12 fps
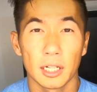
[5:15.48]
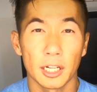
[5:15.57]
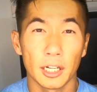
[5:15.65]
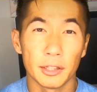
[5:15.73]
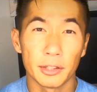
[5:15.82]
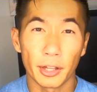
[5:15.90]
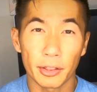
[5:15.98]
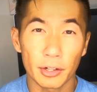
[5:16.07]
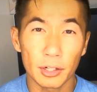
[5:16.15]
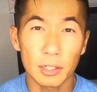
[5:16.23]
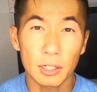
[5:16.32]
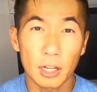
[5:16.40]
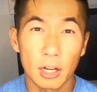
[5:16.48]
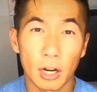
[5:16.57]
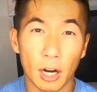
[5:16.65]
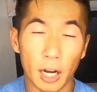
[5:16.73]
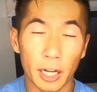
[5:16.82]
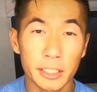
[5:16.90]
Another
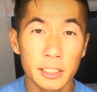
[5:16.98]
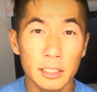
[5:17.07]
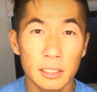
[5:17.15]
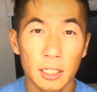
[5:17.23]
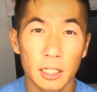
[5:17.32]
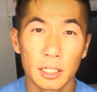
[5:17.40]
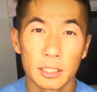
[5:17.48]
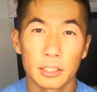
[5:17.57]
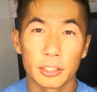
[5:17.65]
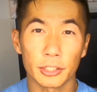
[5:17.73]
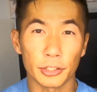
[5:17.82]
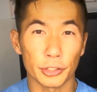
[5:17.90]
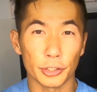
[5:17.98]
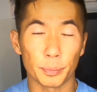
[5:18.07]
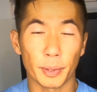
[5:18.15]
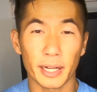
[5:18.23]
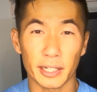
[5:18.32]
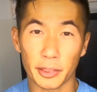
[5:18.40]
con to
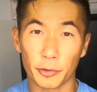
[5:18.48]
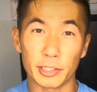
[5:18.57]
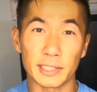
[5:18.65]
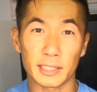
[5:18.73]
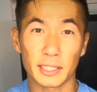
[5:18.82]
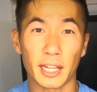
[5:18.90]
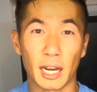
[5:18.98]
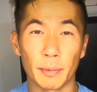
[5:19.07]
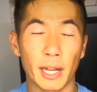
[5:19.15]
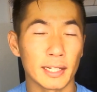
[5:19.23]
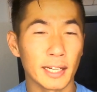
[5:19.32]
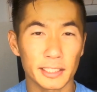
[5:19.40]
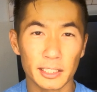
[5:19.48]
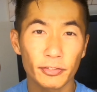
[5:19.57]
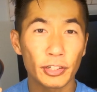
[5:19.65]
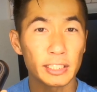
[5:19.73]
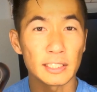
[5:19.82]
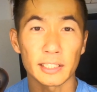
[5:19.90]
buying a 360 camera, and not just for
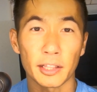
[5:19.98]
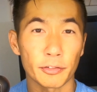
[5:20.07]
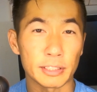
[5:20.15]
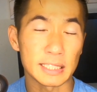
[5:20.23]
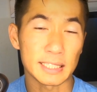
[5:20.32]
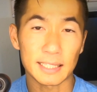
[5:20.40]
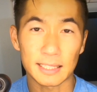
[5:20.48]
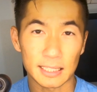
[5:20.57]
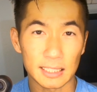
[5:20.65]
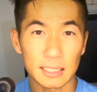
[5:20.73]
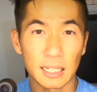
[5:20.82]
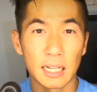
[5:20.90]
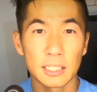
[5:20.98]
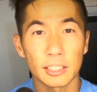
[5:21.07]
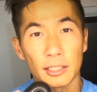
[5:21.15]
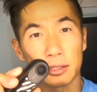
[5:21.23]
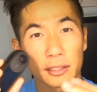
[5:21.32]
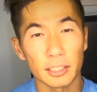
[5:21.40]
Insta360s,
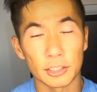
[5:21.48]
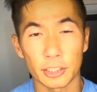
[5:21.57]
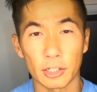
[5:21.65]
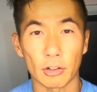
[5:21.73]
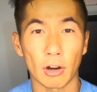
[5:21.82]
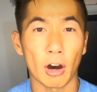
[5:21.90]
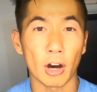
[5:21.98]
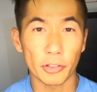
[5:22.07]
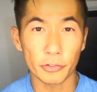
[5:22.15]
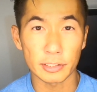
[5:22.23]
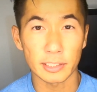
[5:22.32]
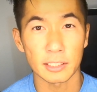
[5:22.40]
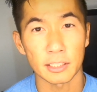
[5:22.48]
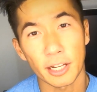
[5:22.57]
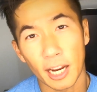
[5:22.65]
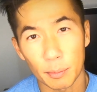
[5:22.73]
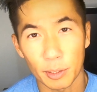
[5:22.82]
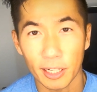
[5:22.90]
in general, all 360
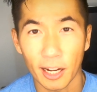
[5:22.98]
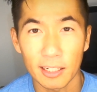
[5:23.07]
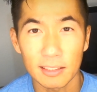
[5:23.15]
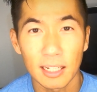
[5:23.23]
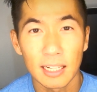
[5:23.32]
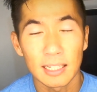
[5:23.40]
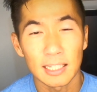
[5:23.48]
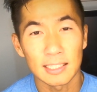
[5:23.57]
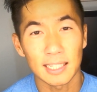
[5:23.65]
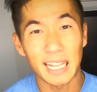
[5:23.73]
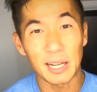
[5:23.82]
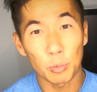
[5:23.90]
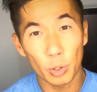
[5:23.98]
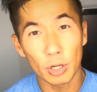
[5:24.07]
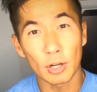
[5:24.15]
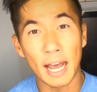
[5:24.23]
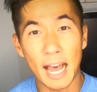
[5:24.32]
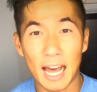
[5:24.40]
camera guys, is that it
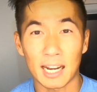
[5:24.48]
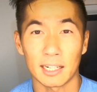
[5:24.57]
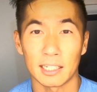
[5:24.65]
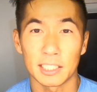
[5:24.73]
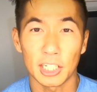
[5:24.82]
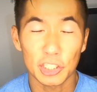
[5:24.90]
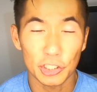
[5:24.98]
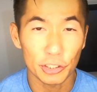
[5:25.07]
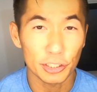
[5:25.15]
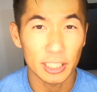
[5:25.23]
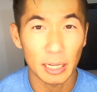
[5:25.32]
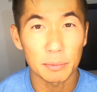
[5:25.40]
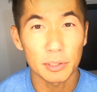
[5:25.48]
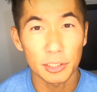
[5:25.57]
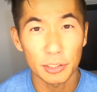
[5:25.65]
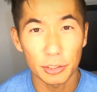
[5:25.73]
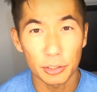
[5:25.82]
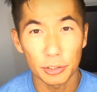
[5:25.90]
will add an additional step
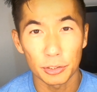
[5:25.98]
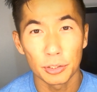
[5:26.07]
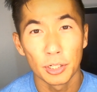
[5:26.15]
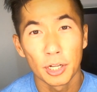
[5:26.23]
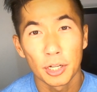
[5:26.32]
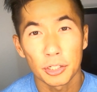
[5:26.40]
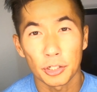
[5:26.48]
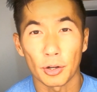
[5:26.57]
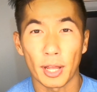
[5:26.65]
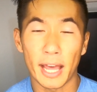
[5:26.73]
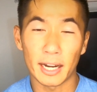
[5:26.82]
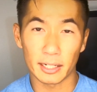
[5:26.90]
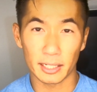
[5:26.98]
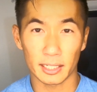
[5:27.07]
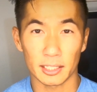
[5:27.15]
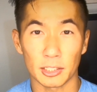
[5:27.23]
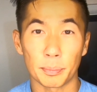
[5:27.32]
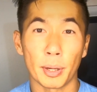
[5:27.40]
to your editing,
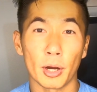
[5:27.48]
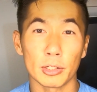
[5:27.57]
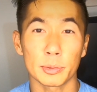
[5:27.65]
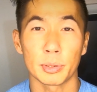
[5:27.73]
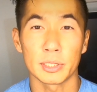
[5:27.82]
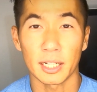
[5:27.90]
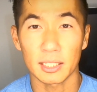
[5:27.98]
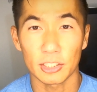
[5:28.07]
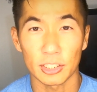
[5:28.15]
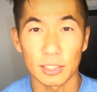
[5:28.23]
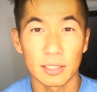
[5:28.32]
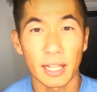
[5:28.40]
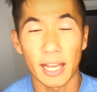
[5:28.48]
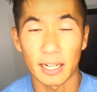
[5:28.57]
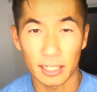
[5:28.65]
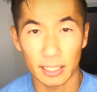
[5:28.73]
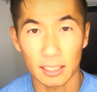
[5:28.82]
your post-production editing.